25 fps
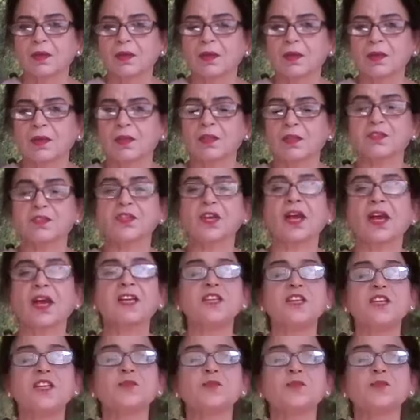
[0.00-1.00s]
In the
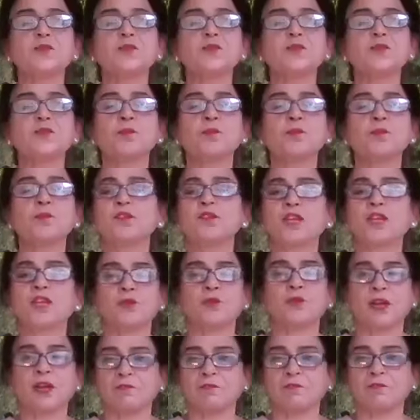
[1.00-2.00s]
science books, they don't have
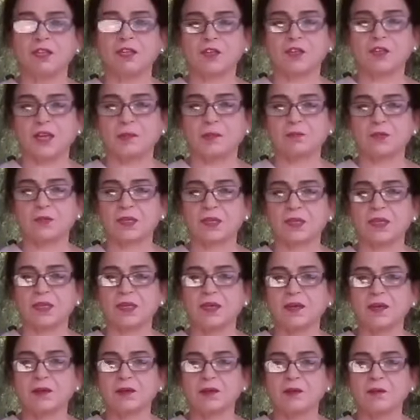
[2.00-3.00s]
these names,
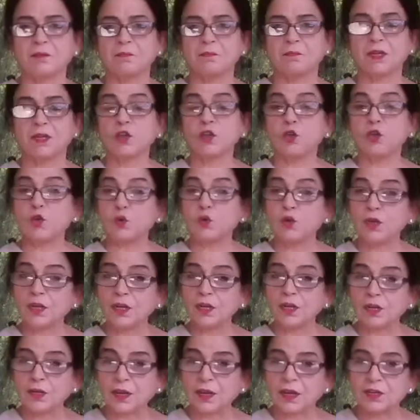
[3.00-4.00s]
but the yogic
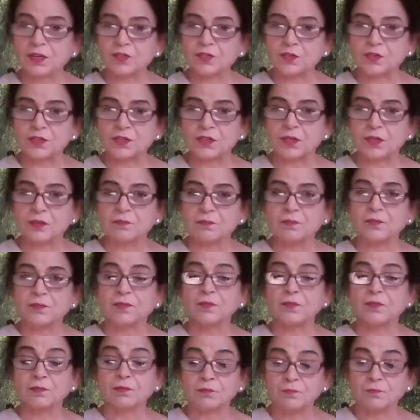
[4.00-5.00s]
texts,
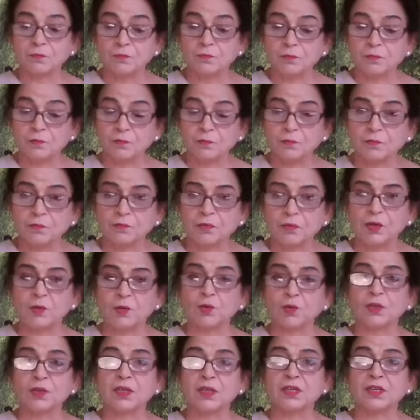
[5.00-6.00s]
we
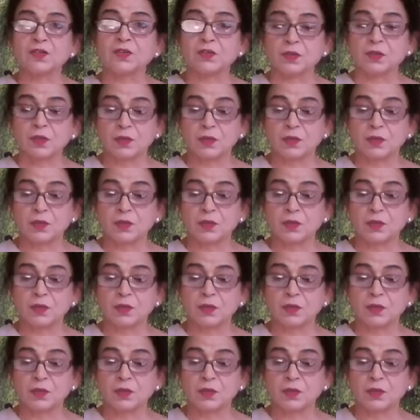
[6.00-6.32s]
know these.